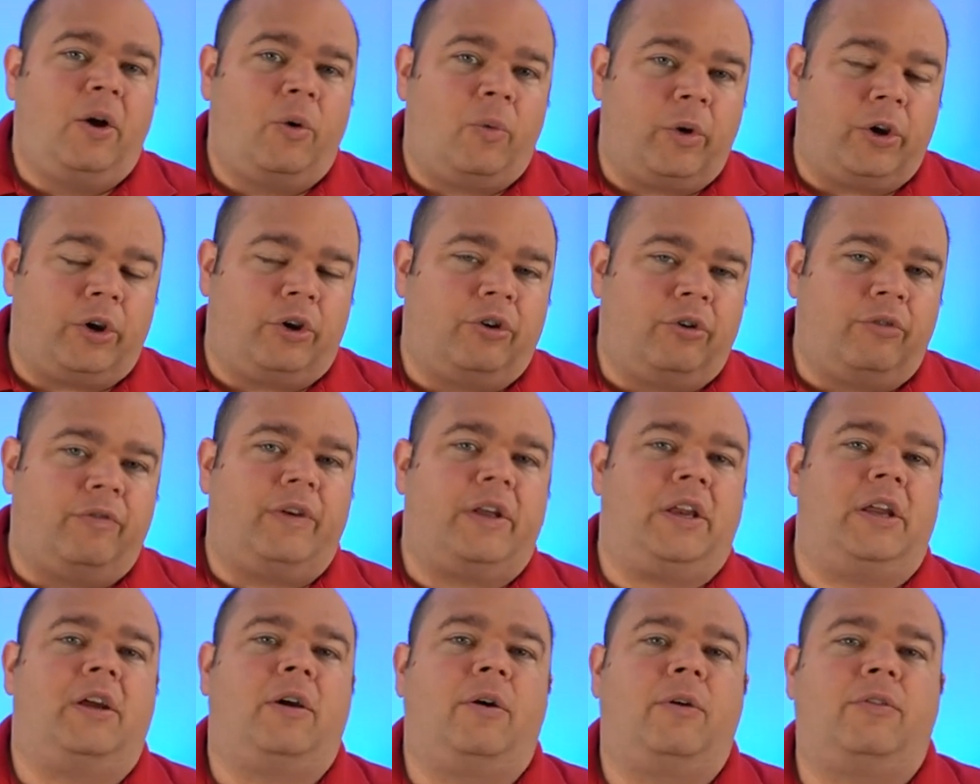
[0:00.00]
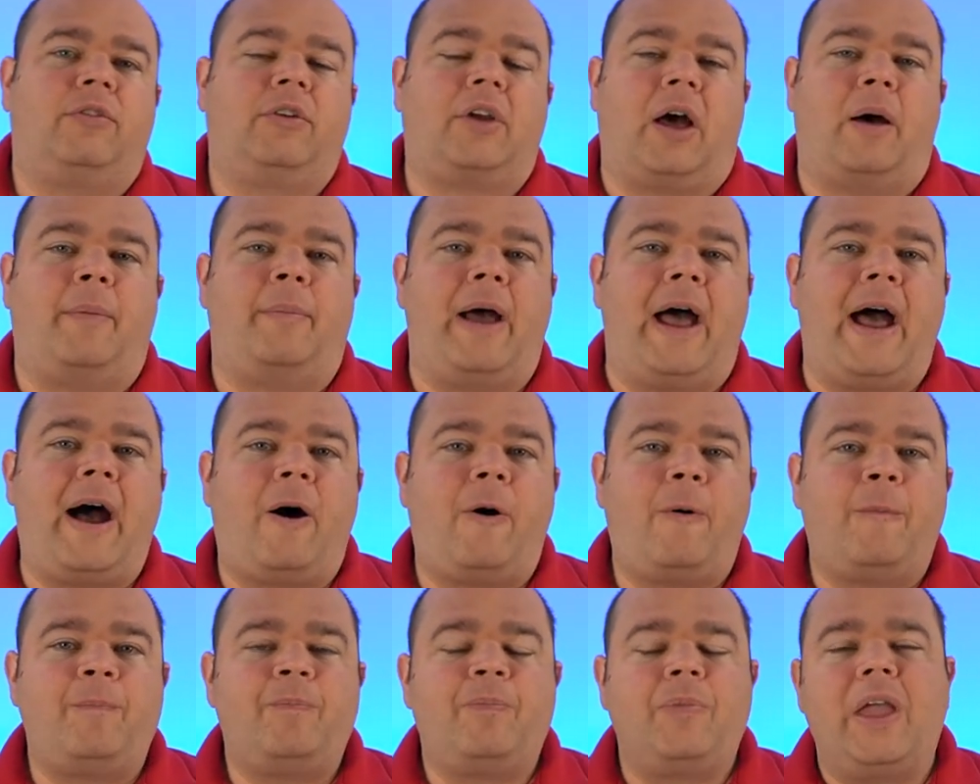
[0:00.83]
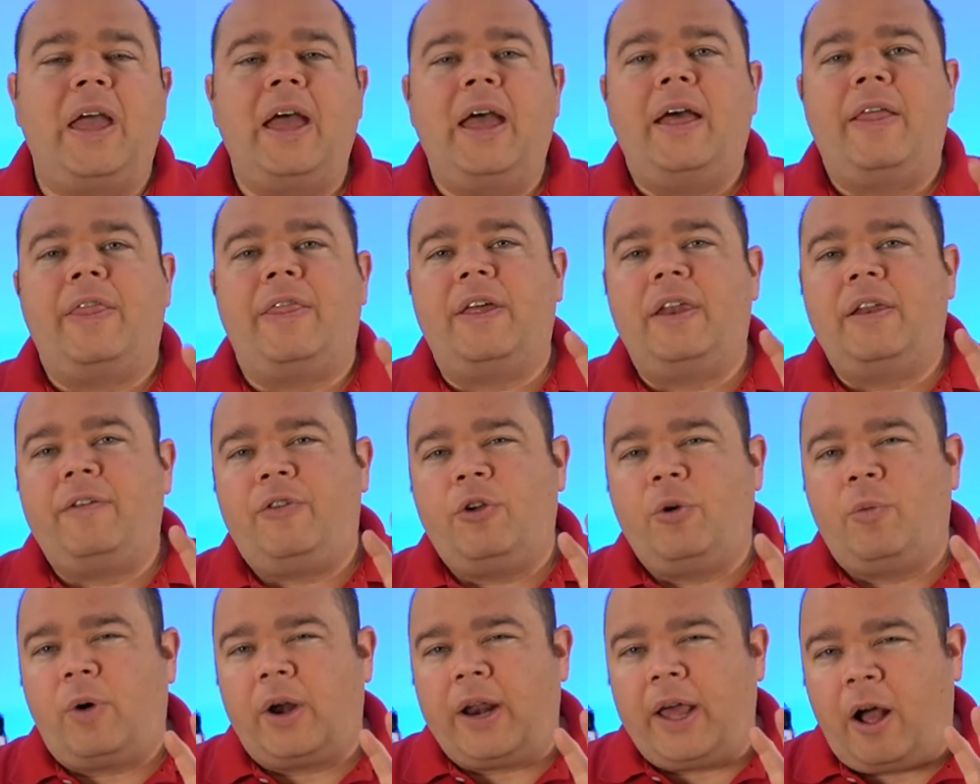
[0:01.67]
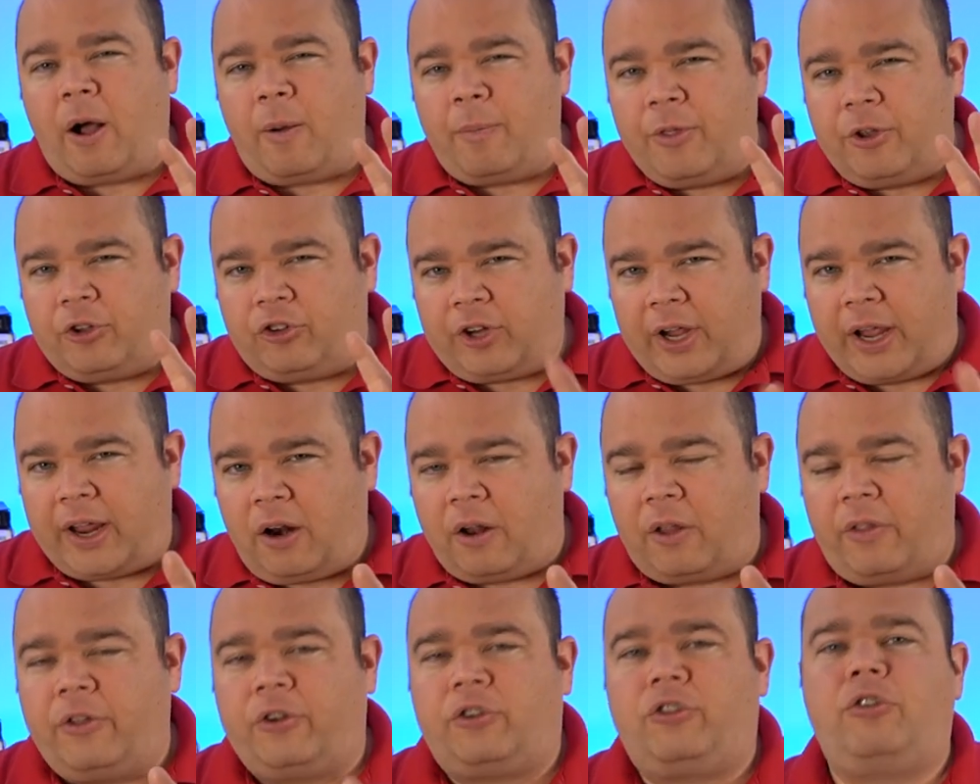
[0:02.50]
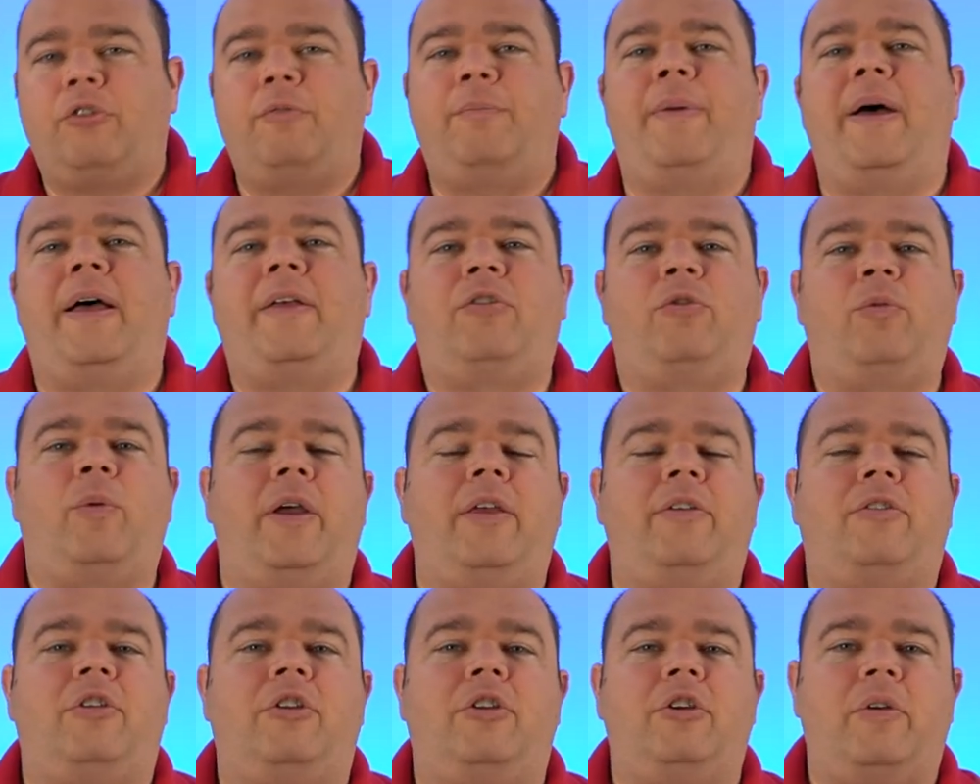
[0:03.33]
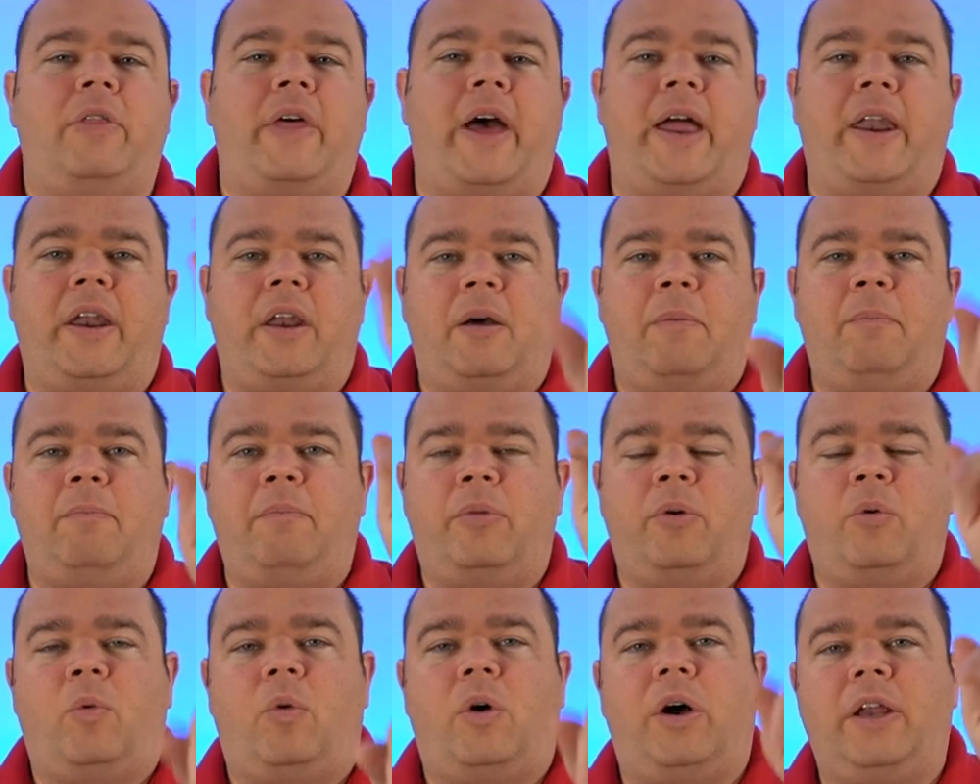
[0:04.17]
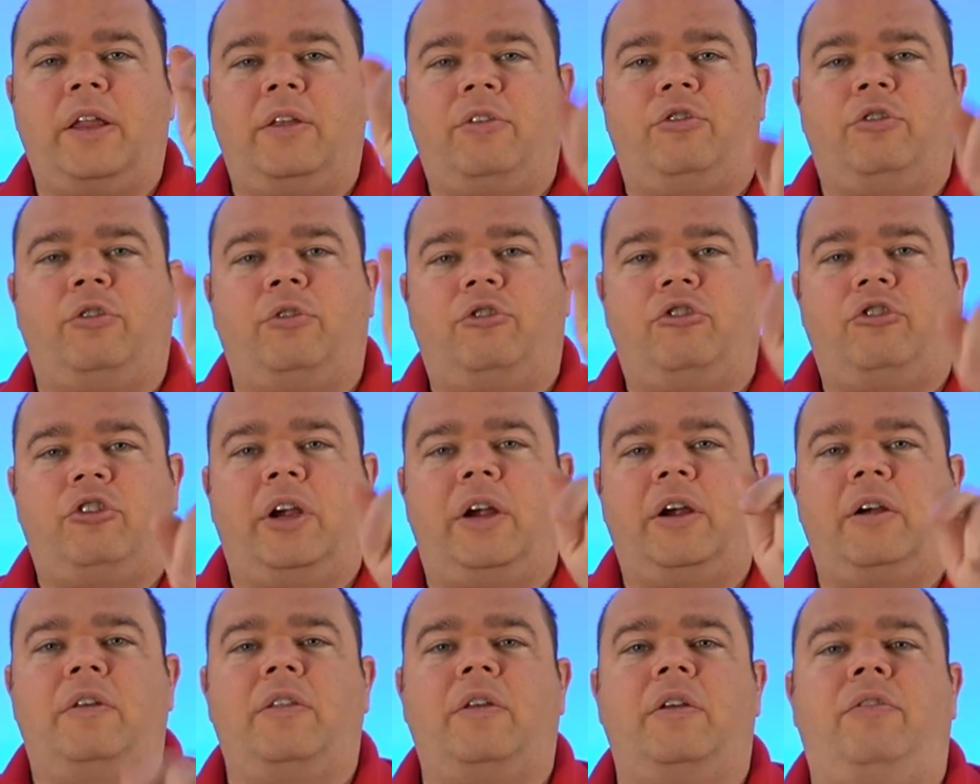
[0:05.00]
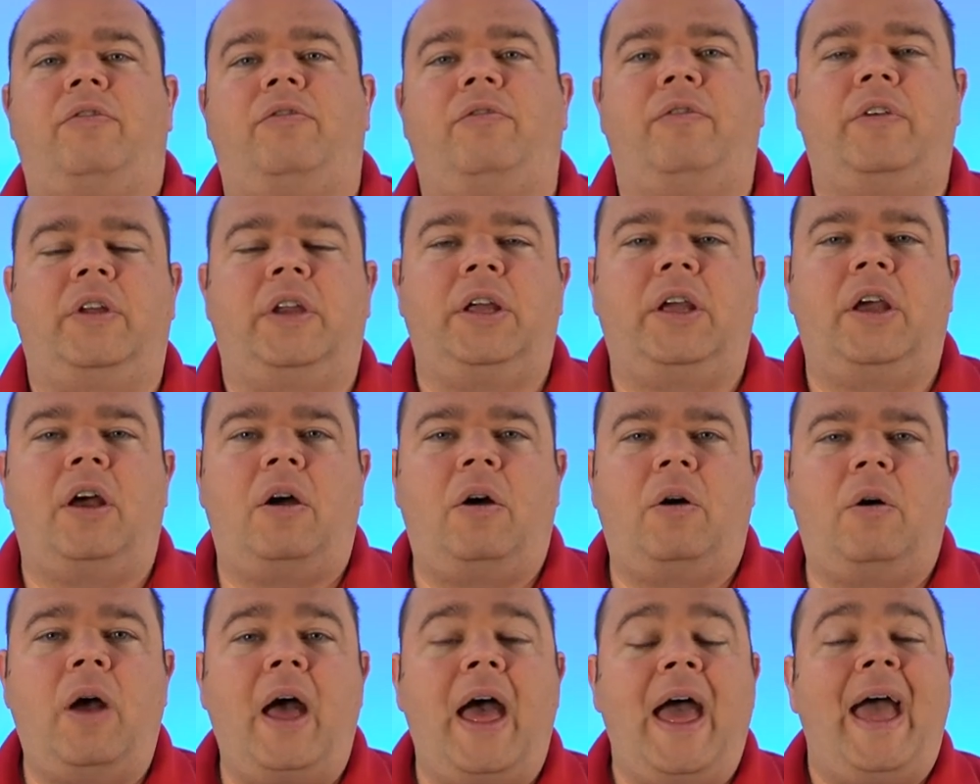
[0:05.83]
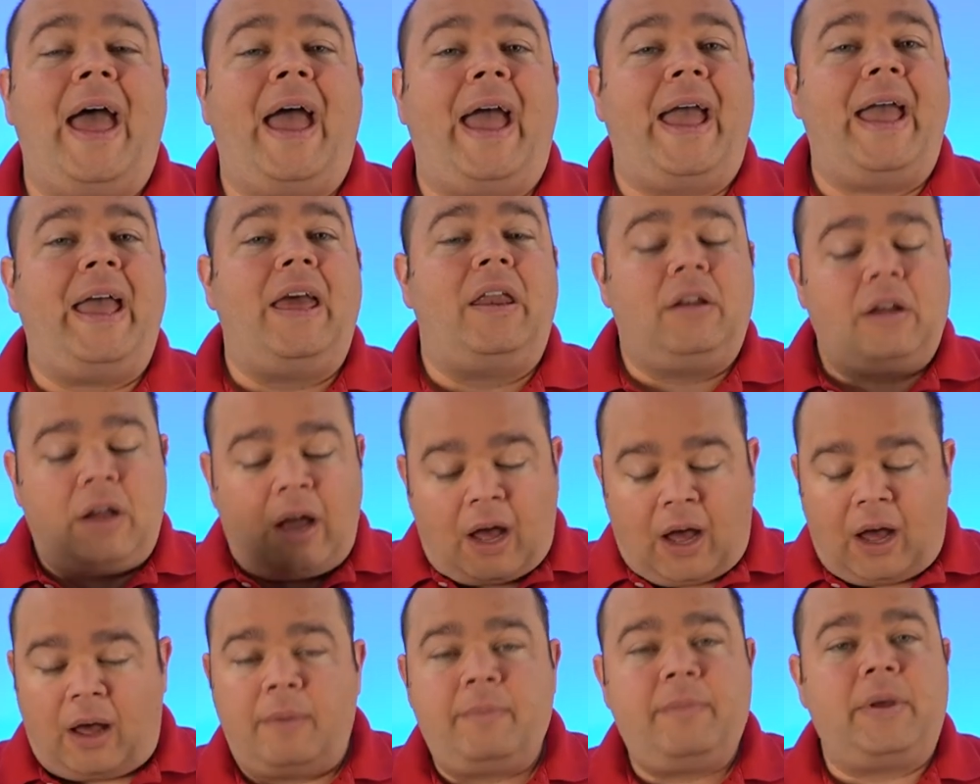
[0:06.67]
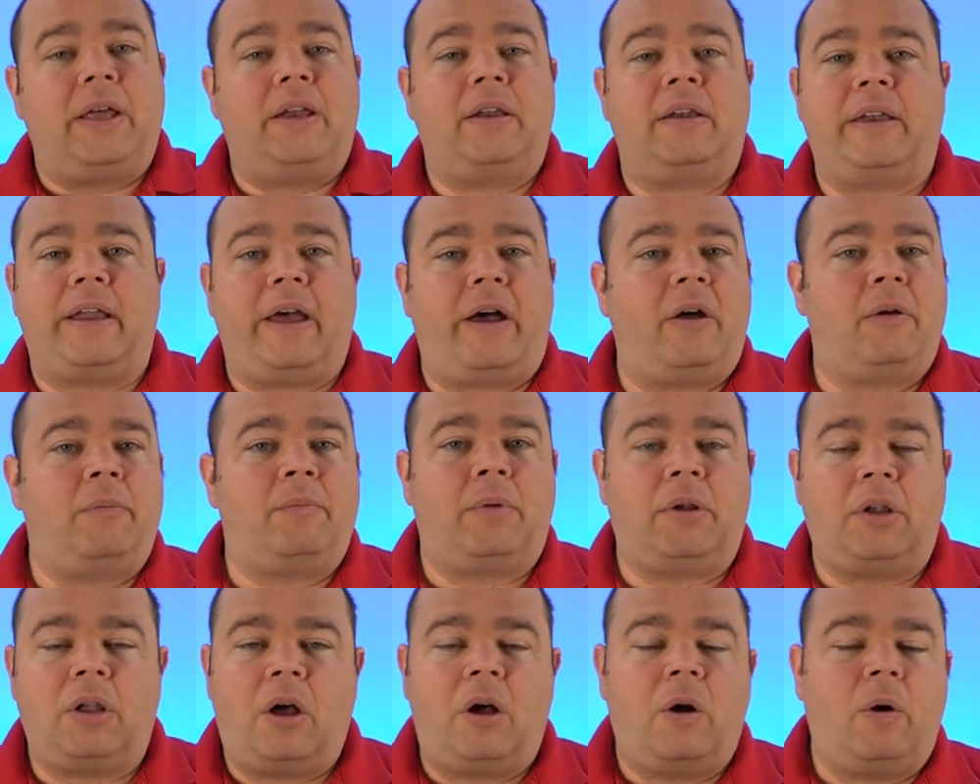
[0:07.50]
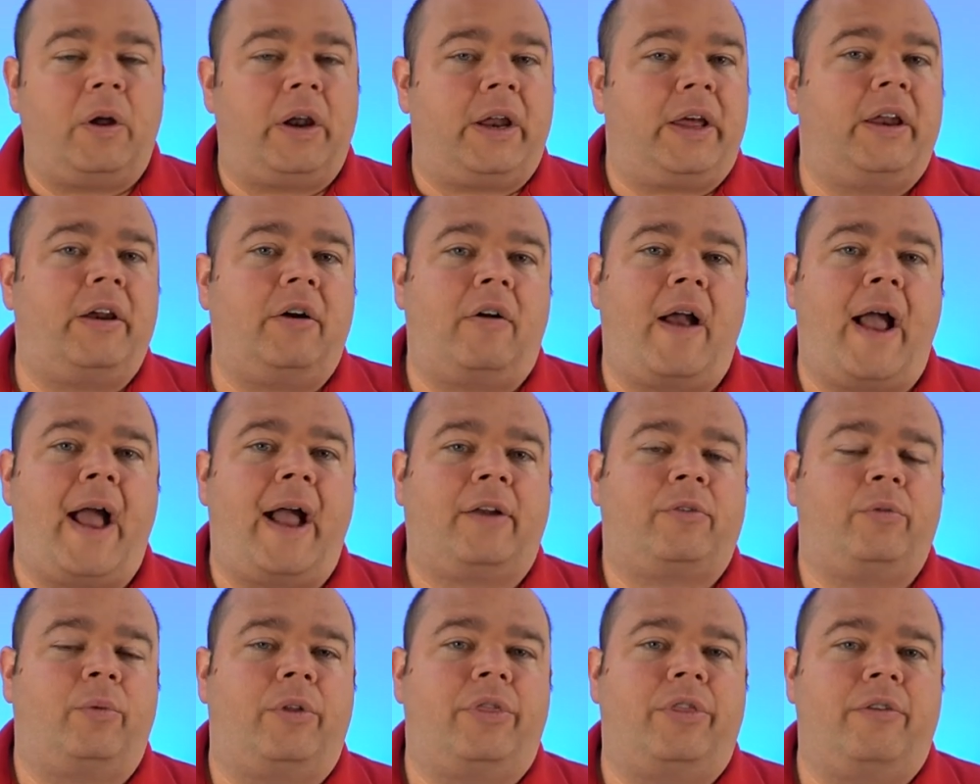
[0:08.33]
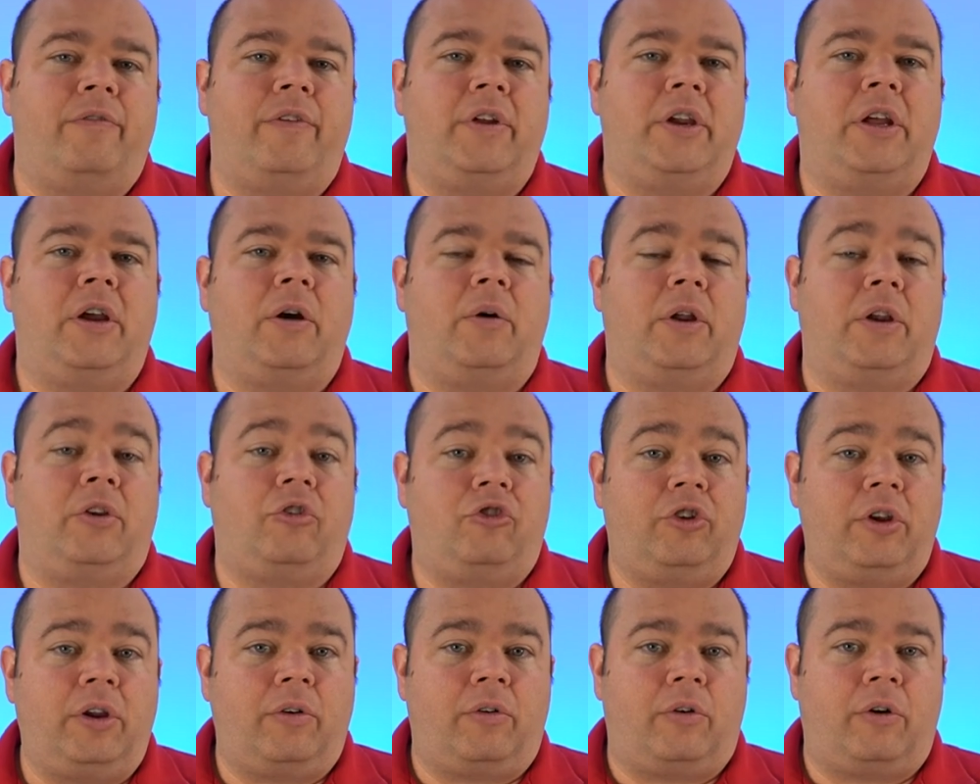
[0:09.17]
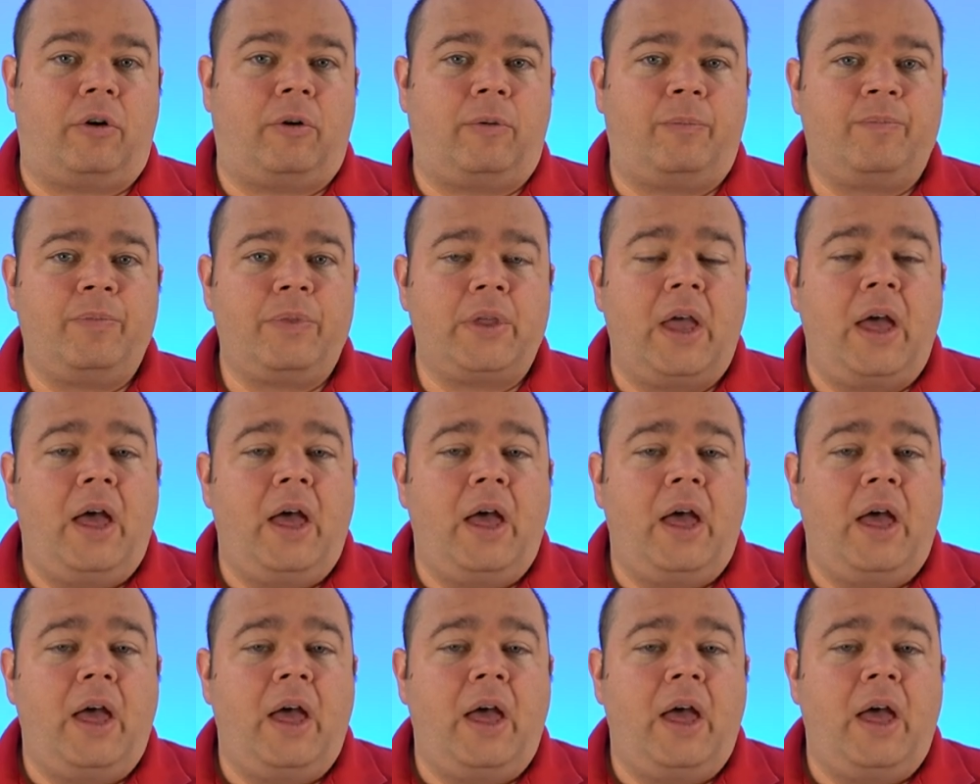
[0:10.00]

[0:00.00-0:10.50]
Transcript: when new videos come out. Then if you want to help the channel, the two best ways to do that. Number one is to share this video and comment down below and interact with the video in general.